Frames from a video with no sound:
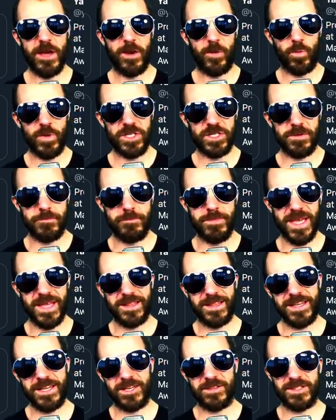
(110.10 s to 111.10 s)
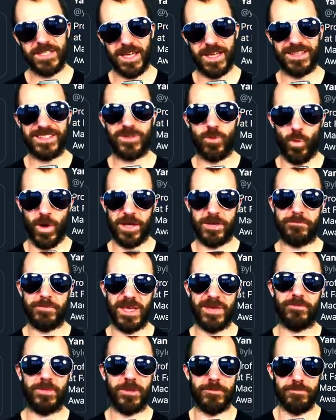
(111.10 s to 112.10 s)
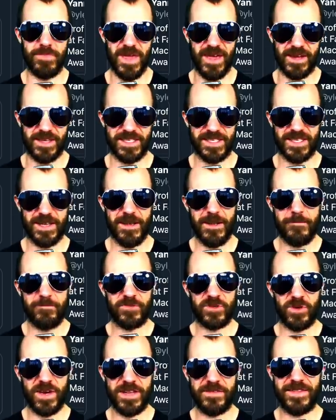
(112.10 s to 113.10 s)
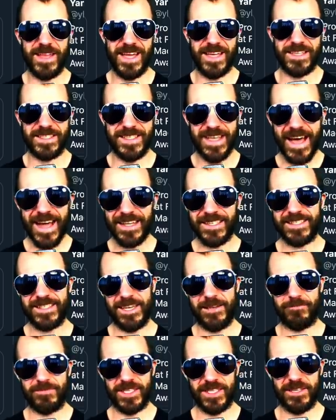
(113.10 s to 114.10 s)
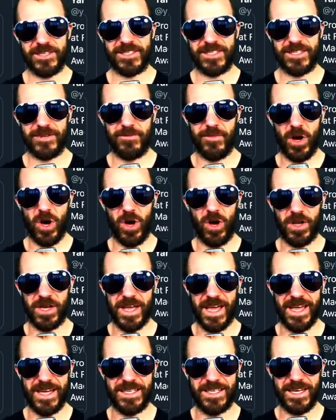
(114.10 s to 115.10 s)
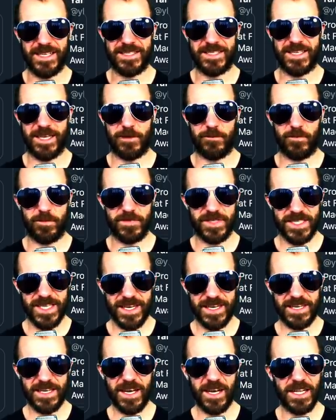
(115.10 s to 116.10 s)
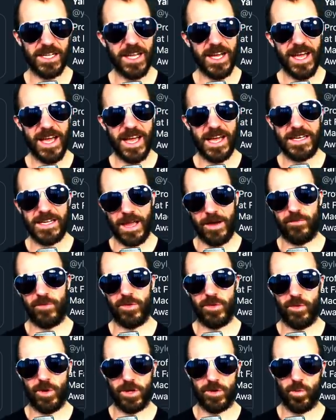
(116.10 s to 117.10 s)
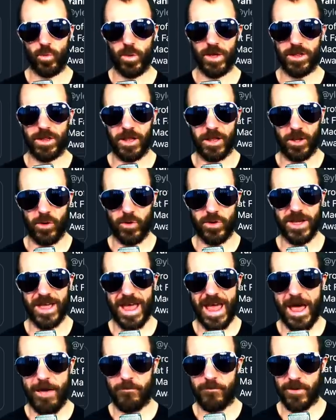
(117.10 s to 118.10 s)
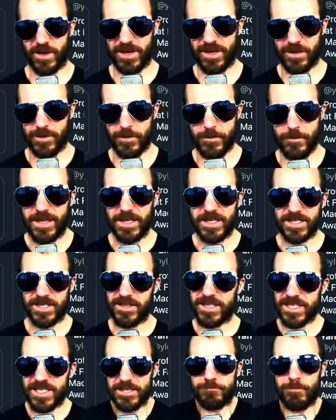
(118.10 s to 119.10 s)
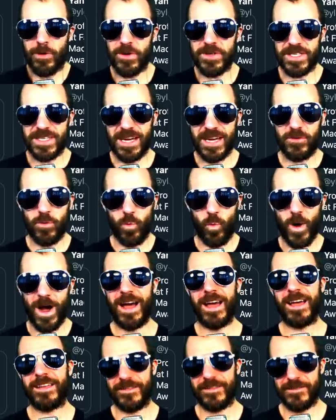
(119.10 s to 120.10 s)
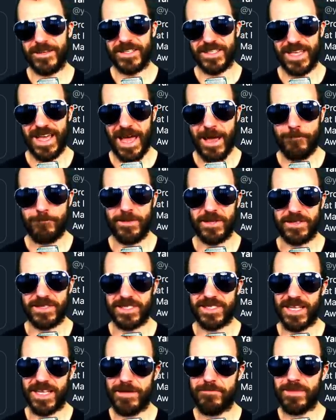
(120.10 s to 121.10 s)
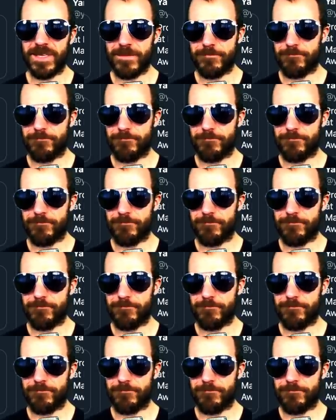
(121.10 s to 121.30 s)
which mainly contains white people pics train the exact same system on a dataset from Senegal, and everyone will look African. So this is pointing out why this happens, namely